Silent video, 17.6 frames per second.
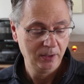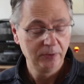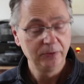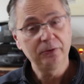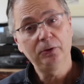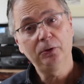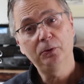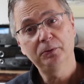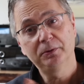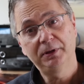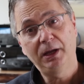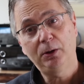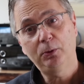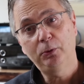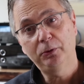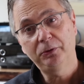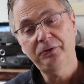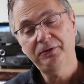So that
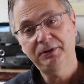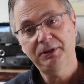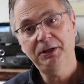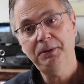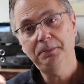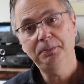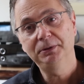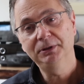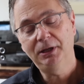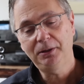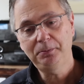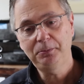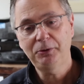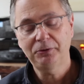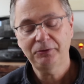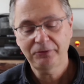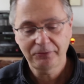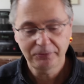was tip
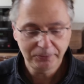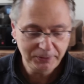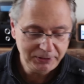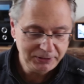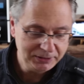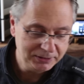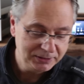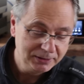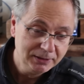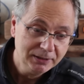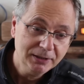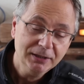number 3.